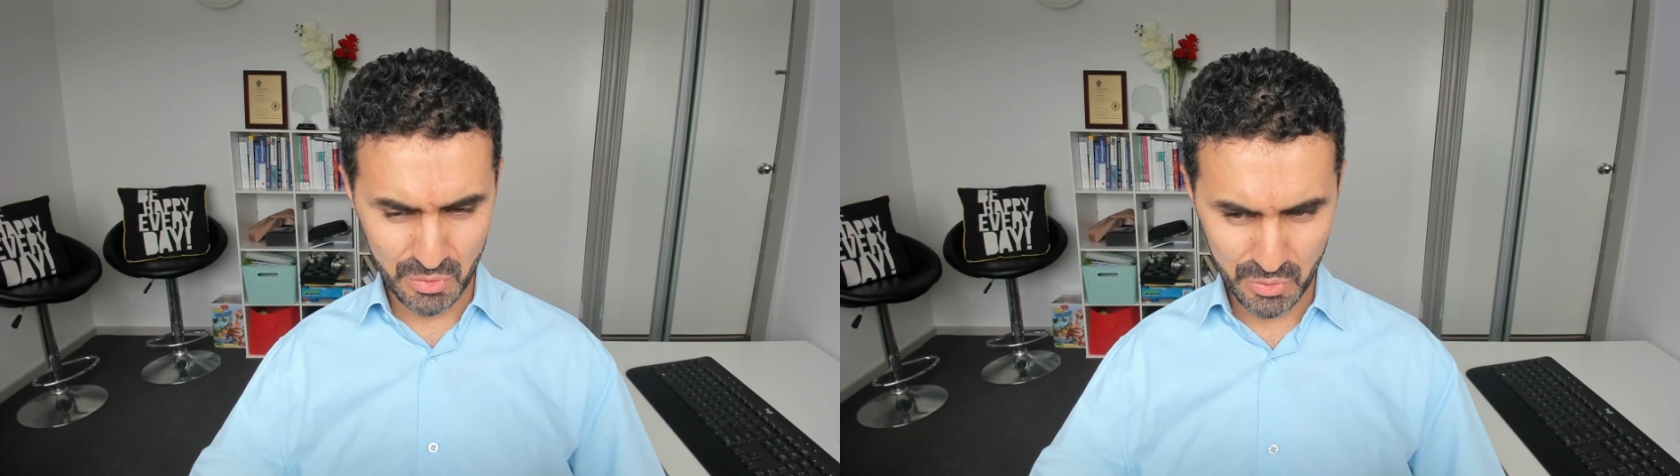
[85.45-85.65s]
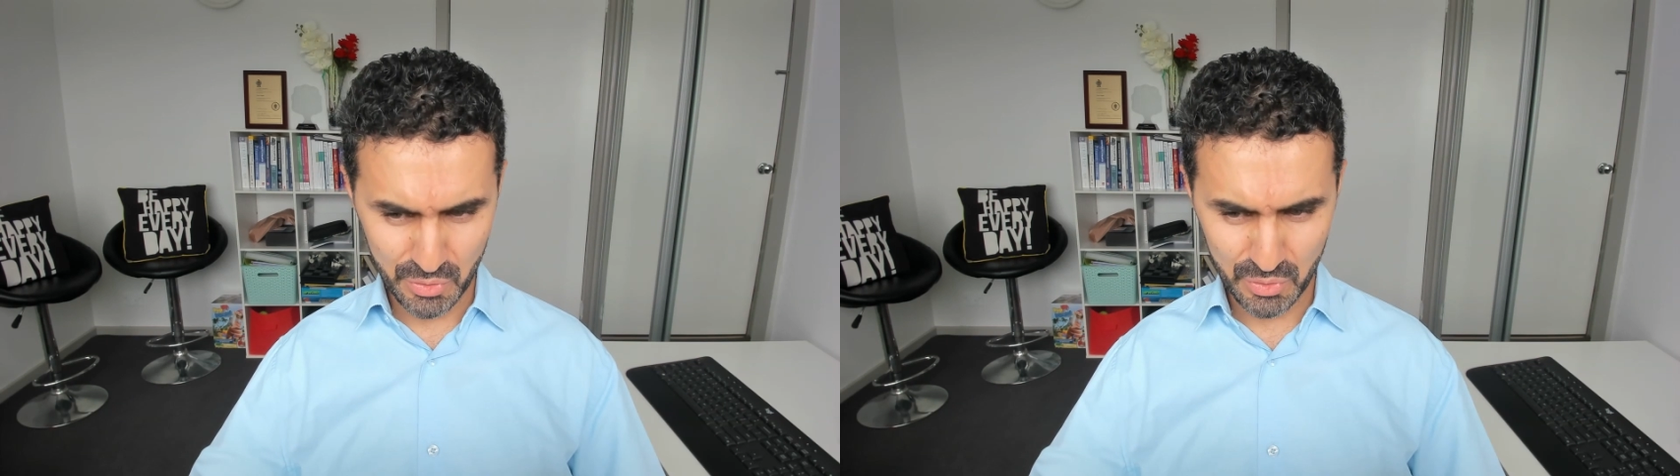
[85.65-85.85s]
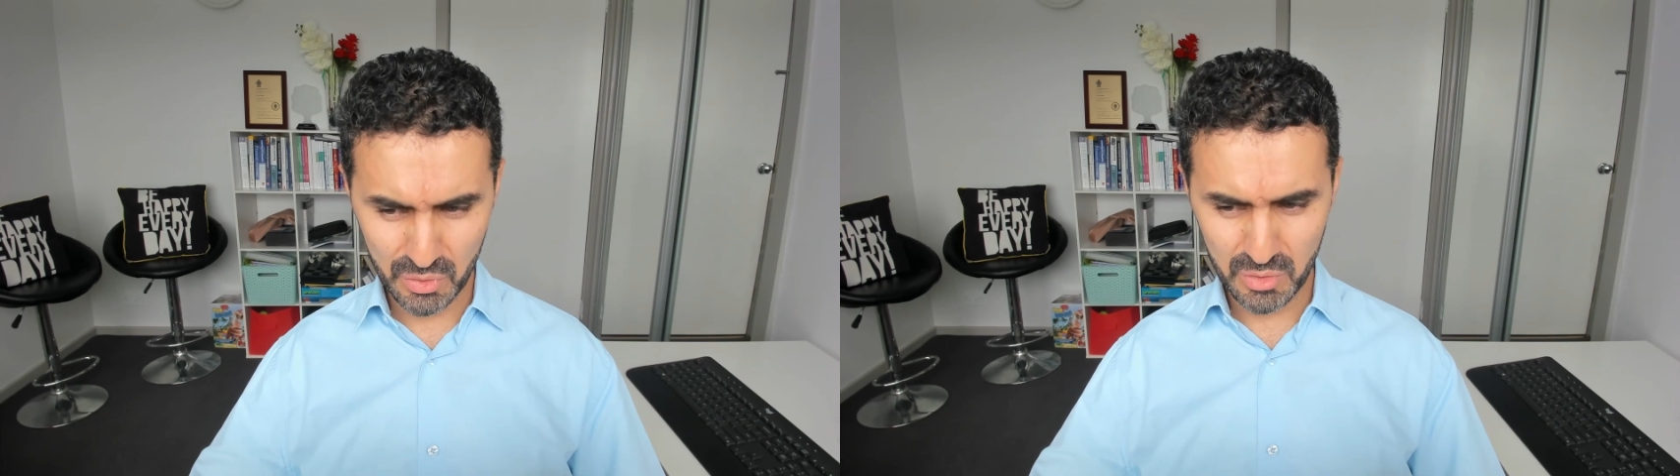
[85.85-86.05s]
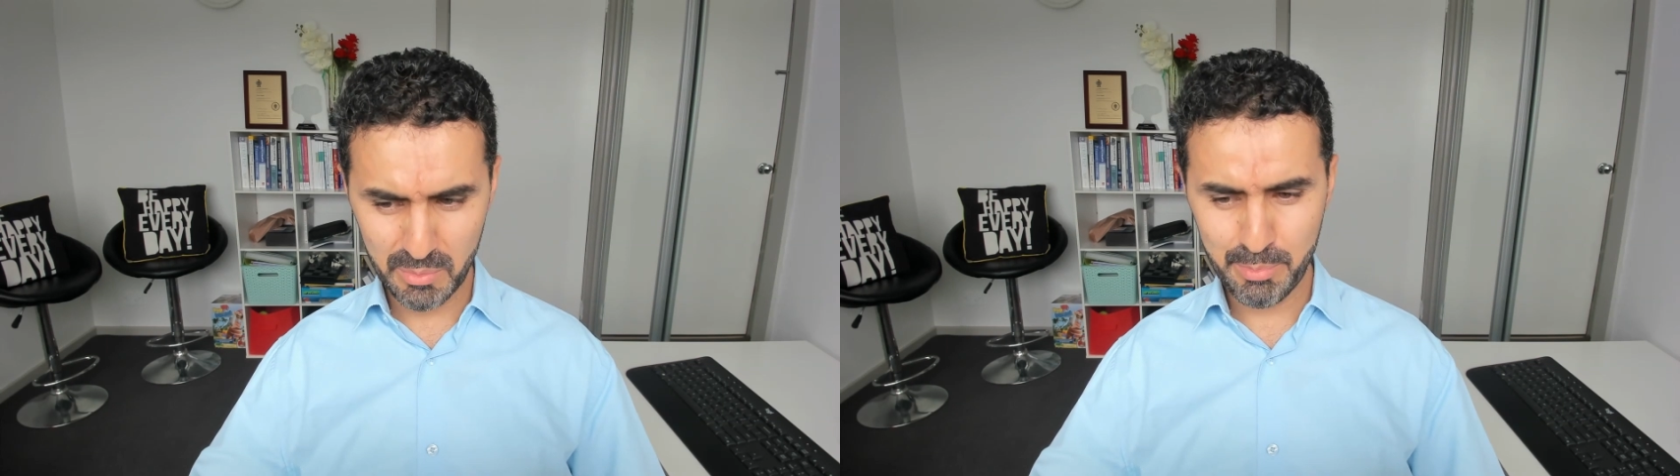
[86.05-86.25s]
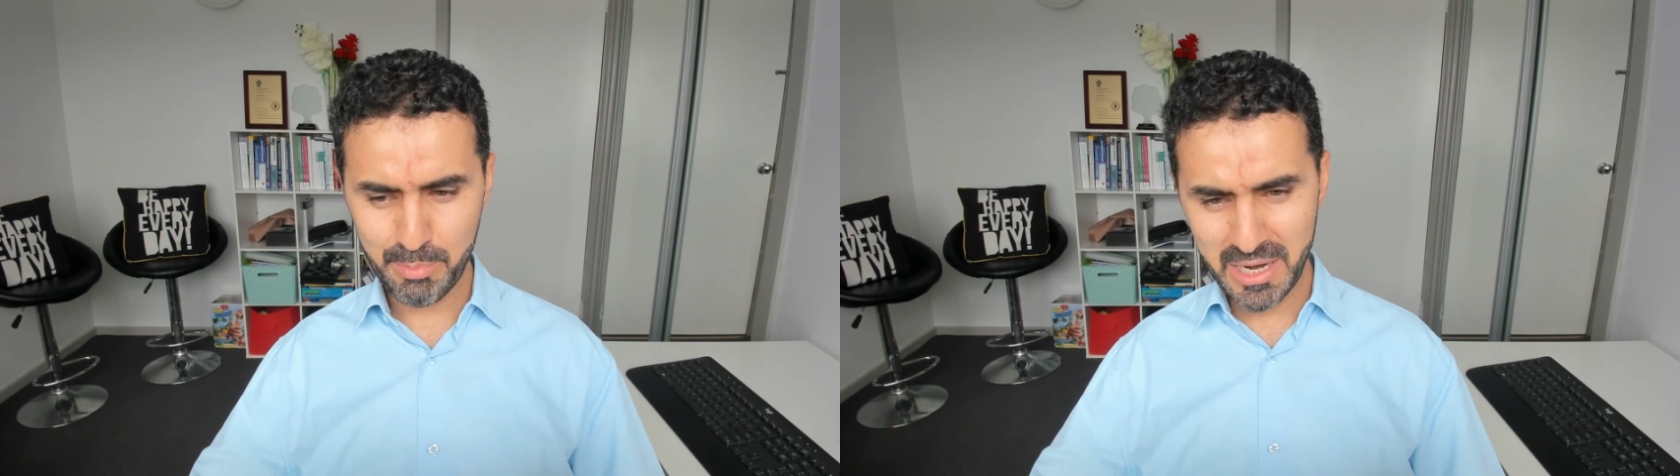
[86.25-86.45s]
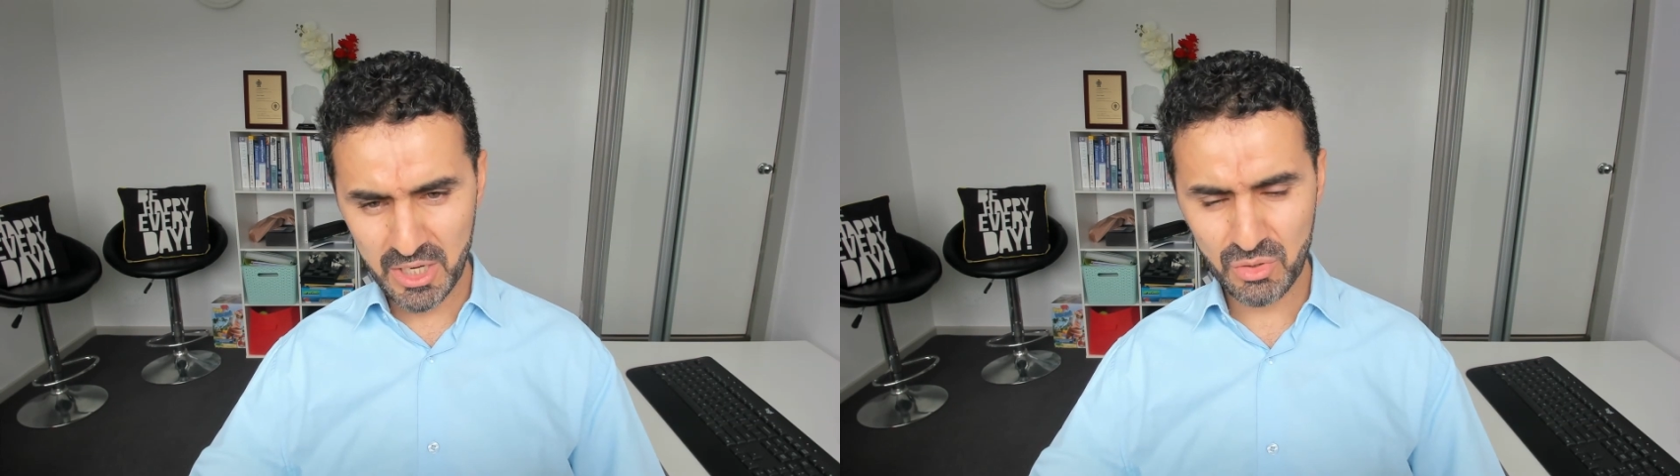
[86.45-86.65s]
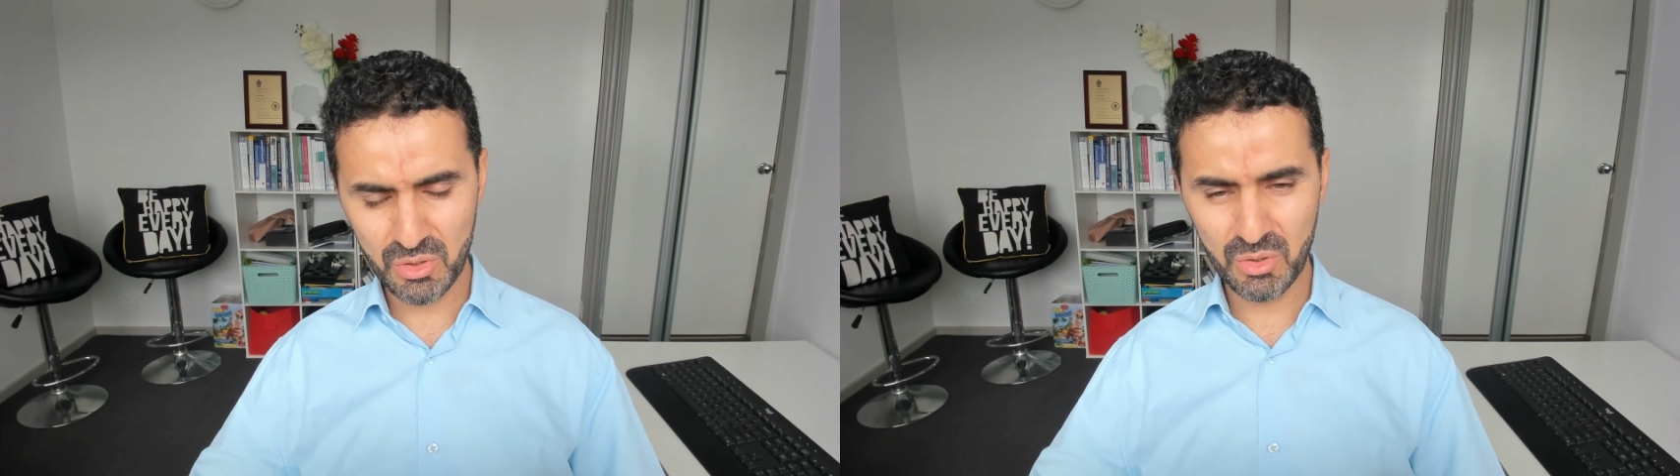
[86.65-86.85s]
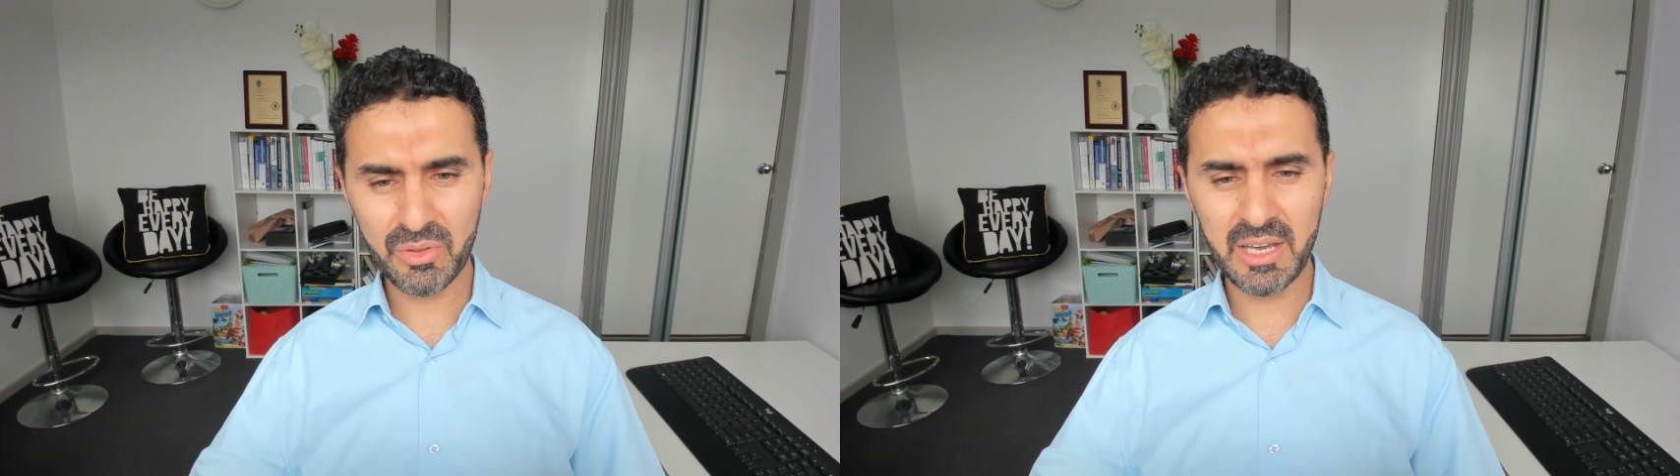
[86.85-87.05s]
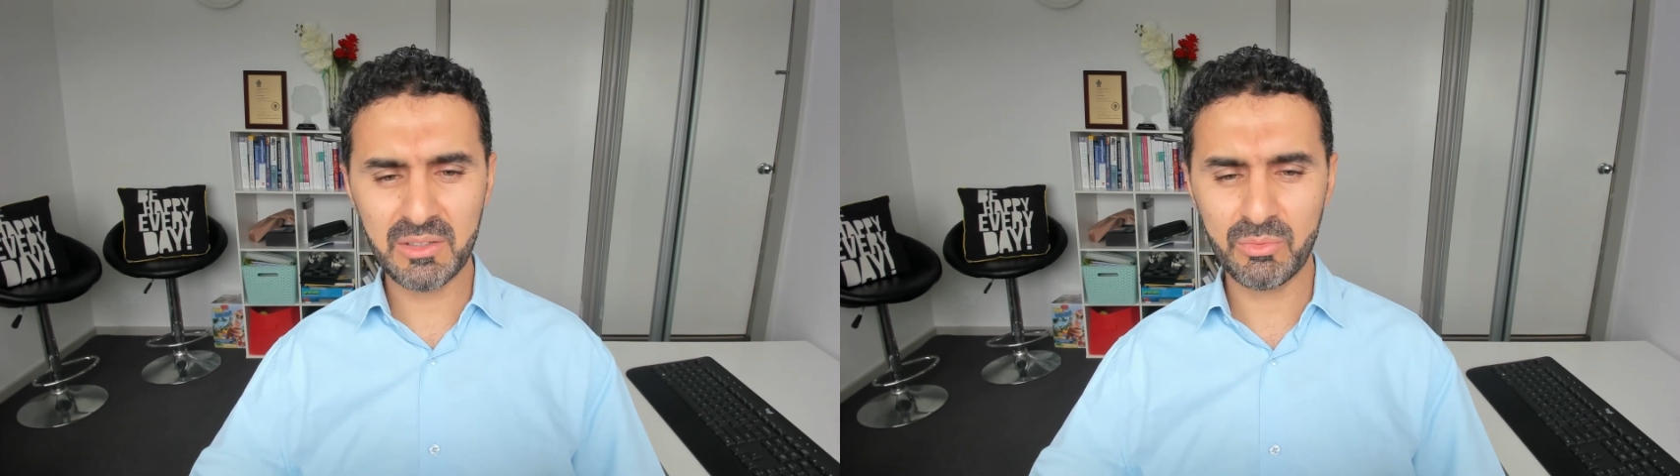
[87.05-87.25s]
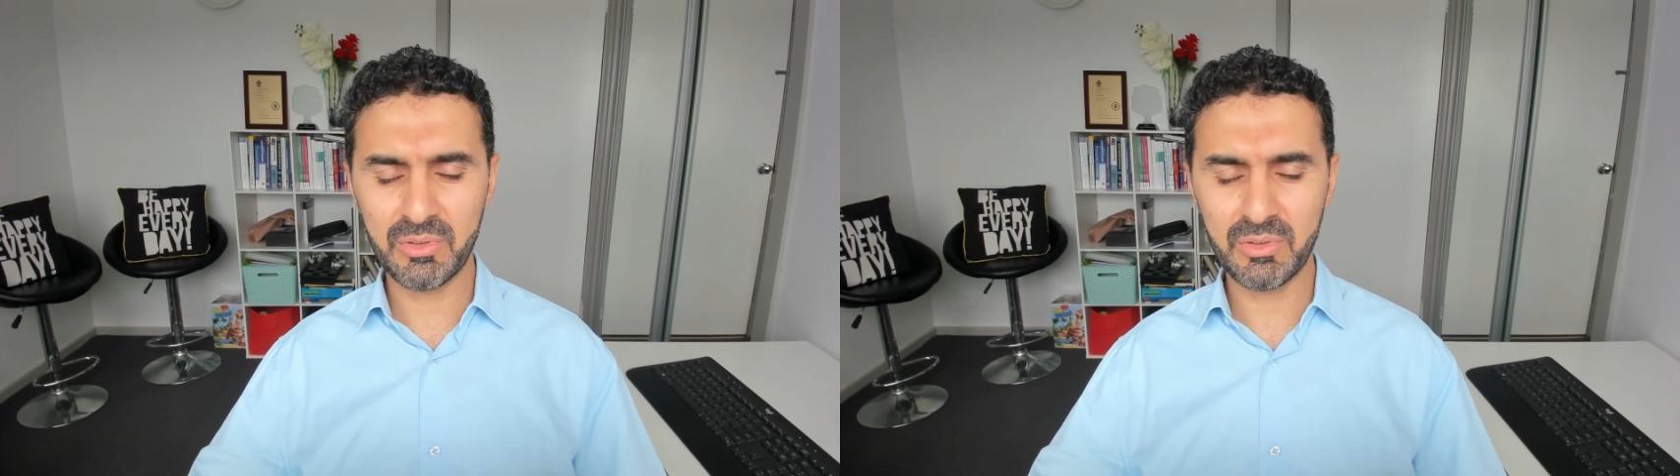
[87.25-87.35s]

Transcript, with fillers: to make sure that